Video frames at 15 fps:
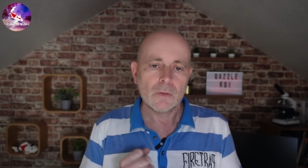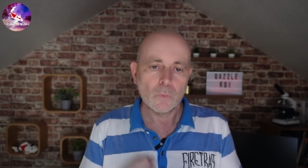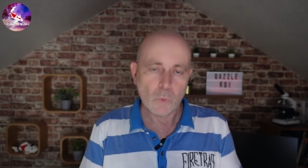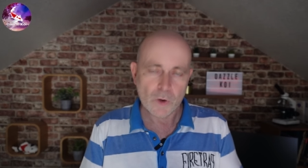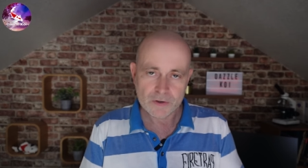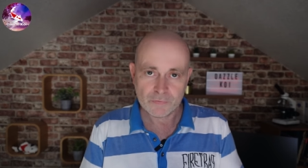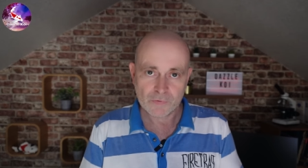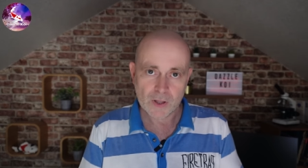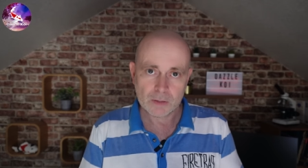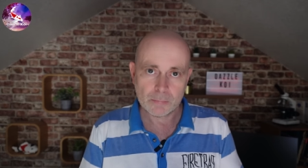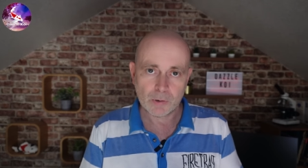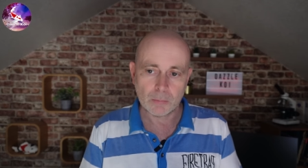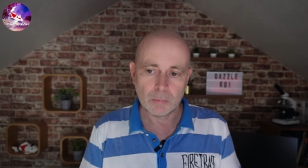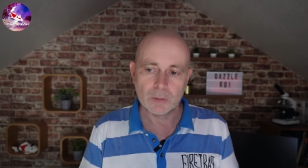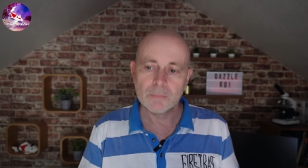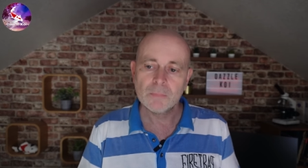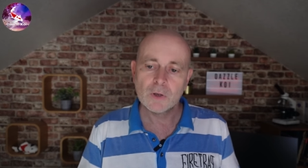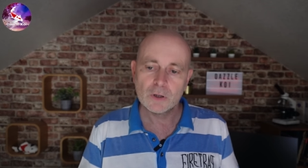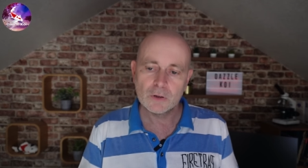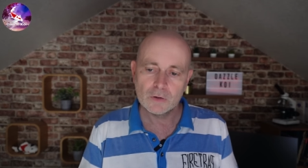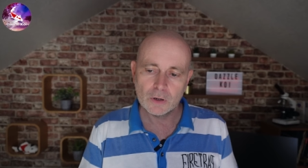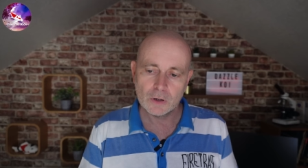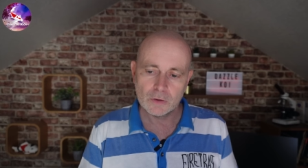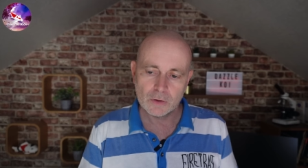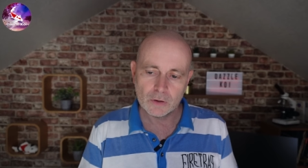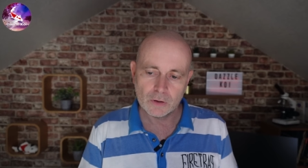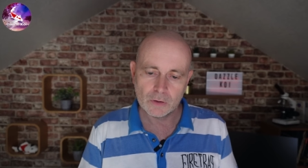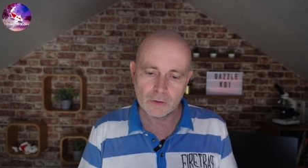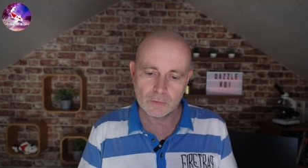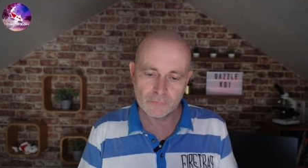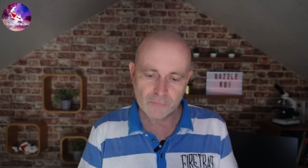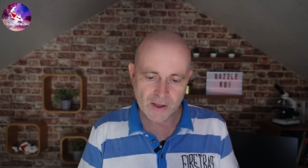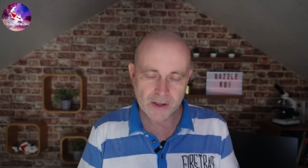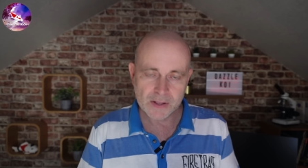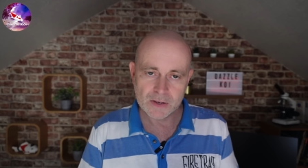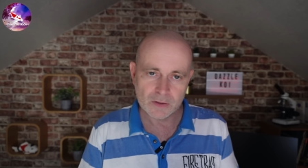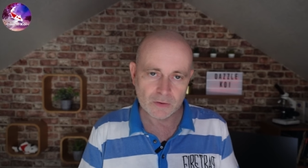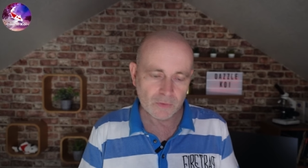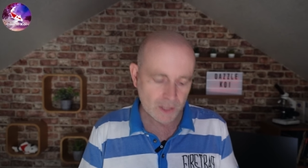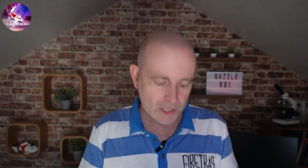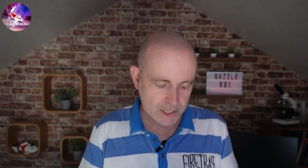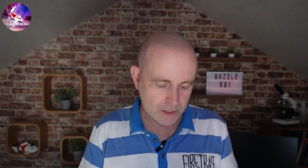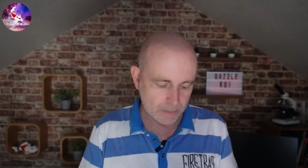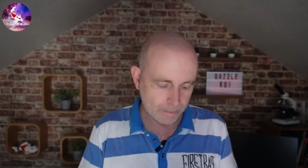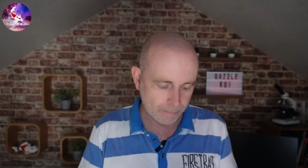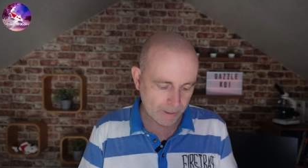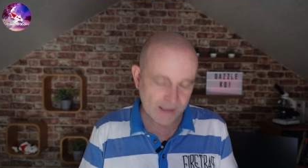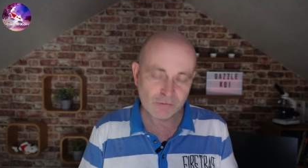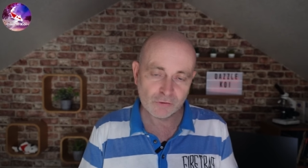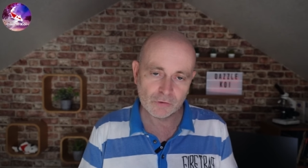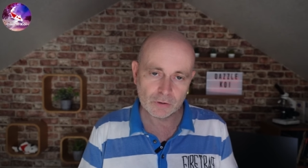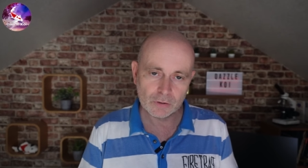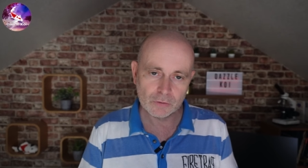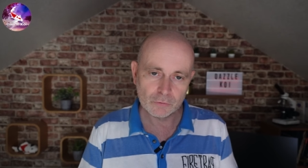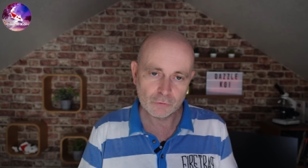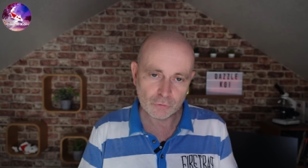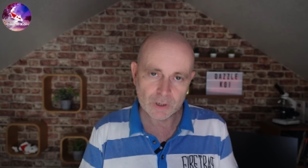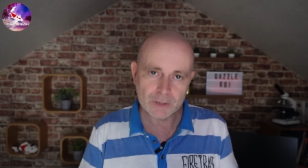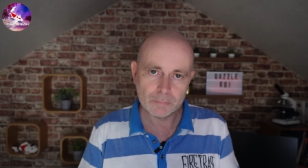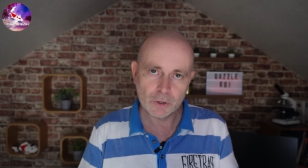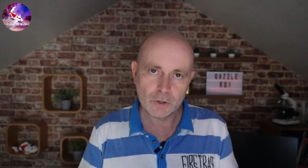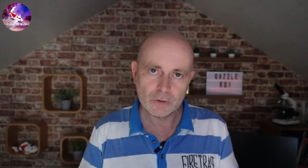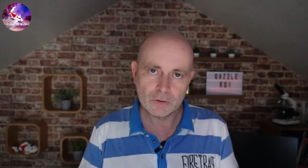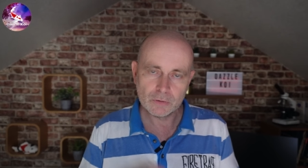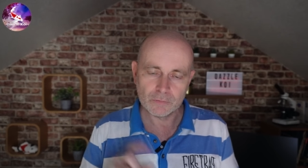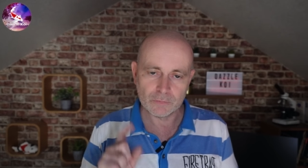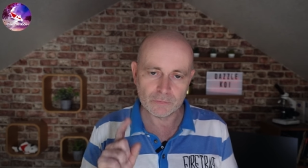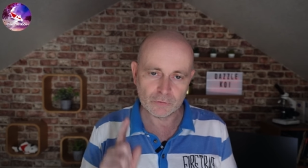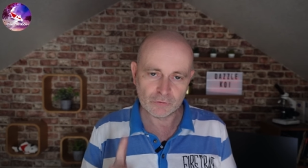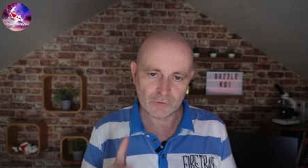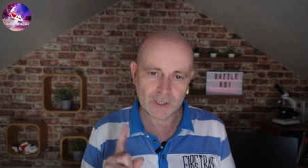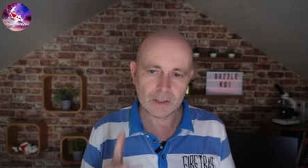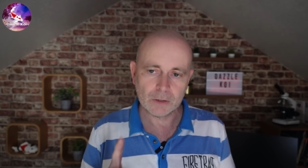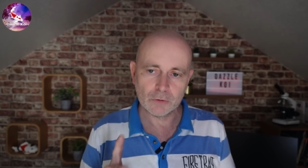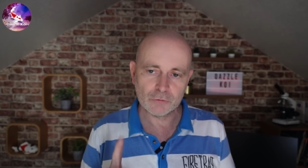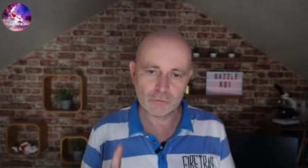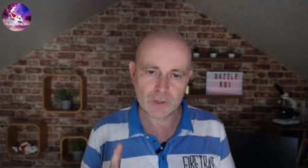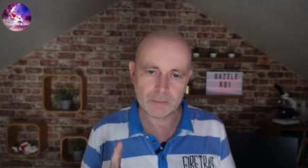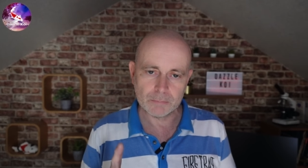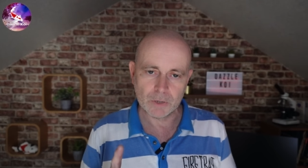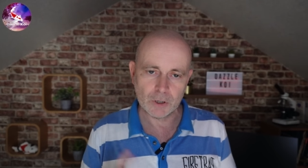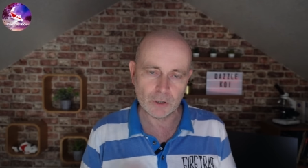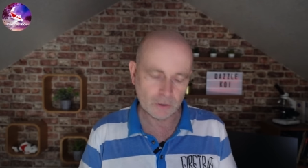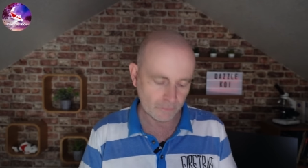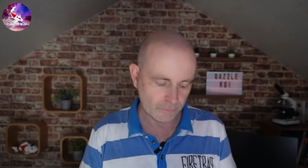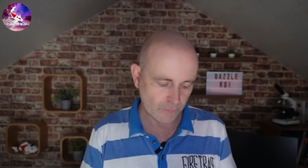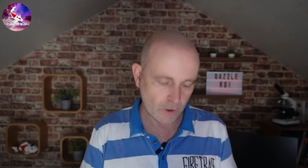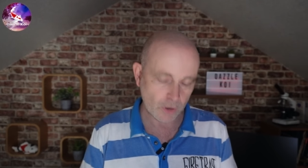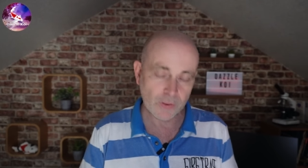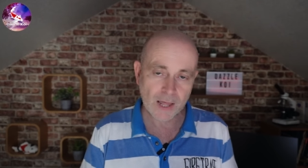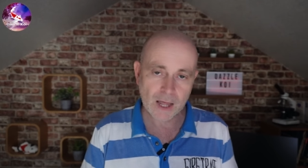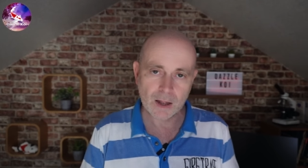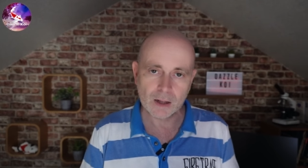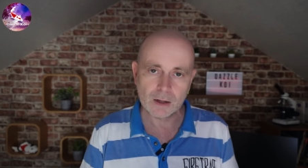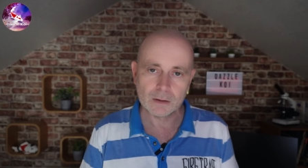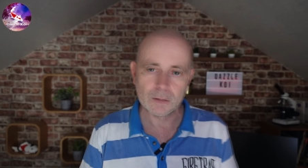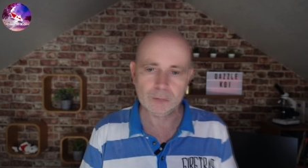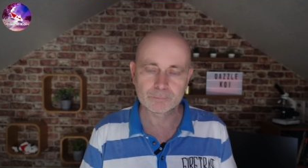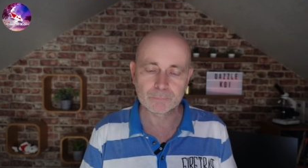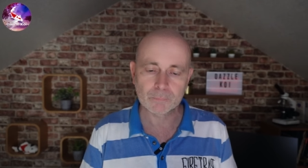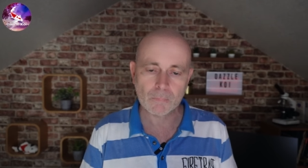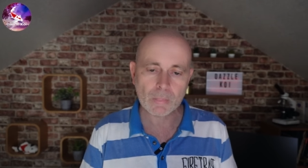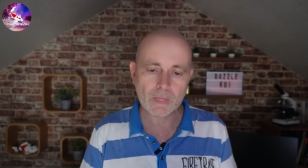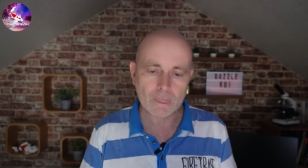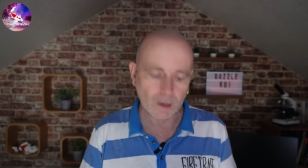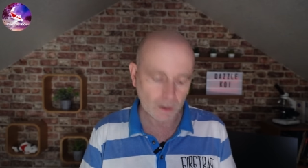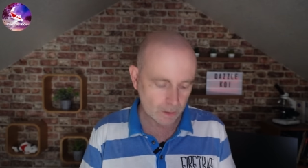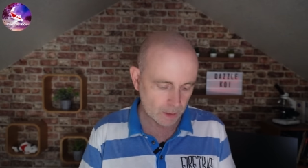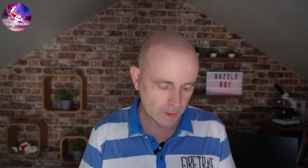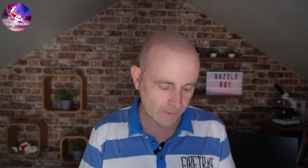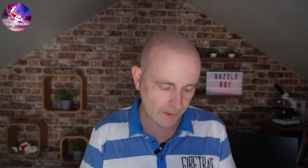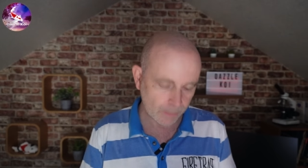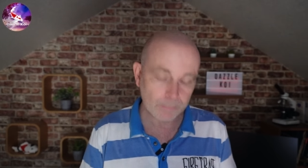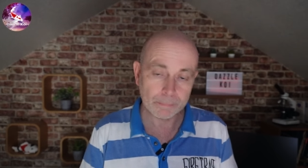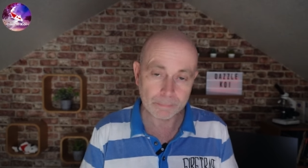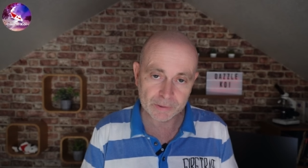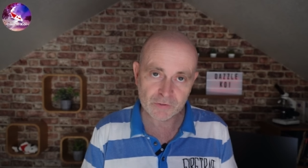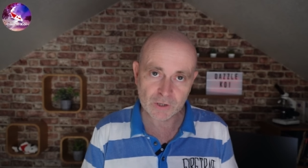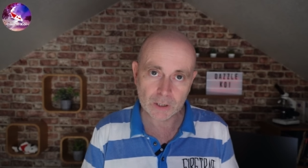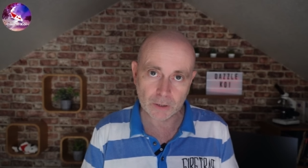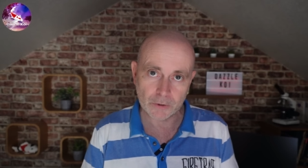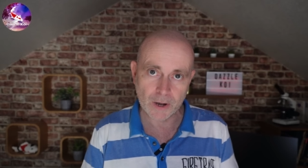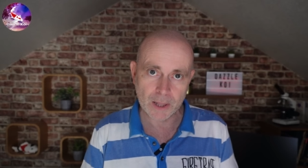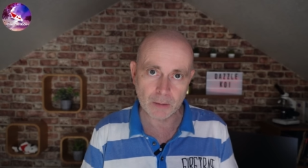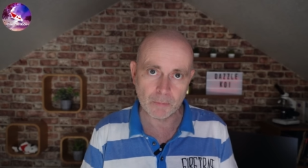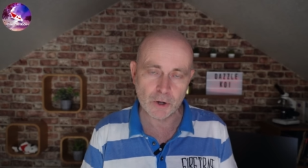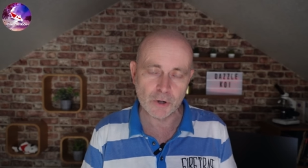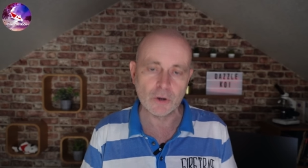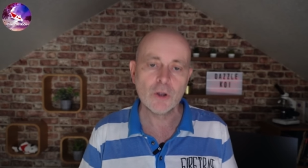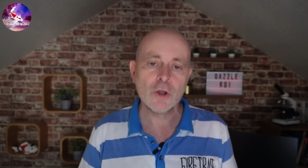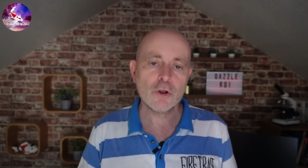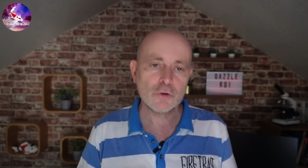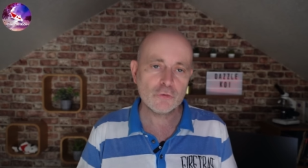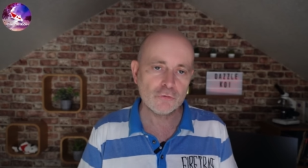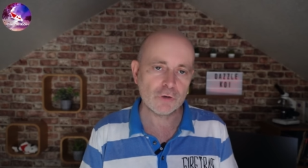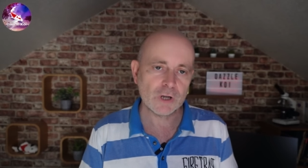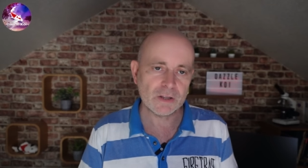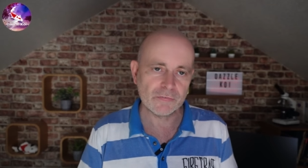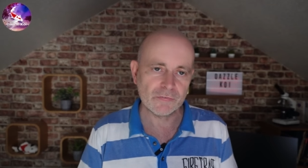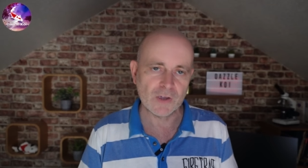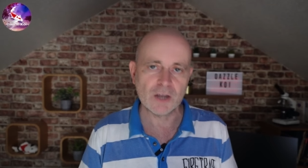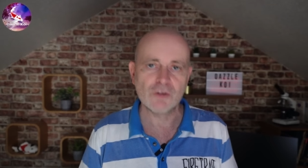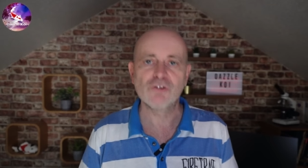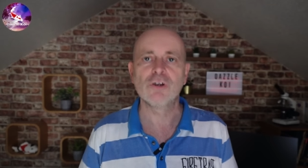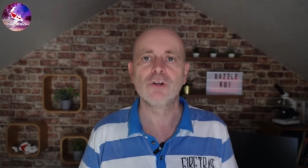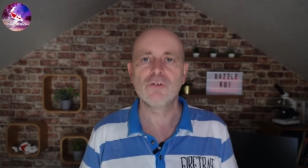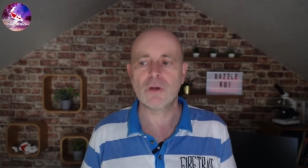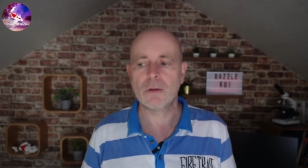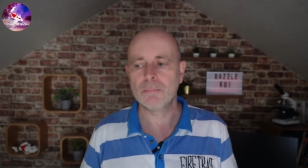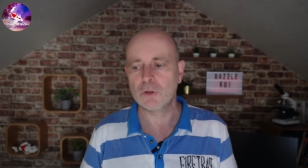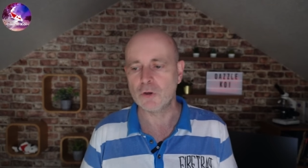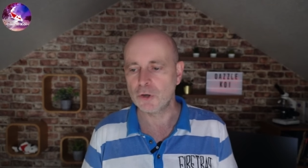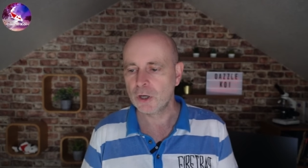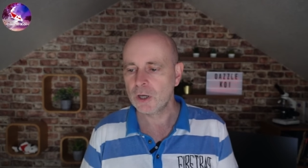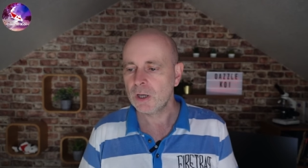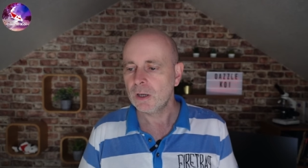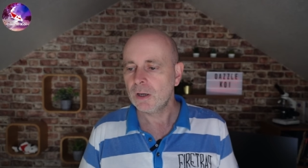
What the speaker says: When you find the problem, find the best treatment, single treatment for that particular ailment, treat the fish, job done.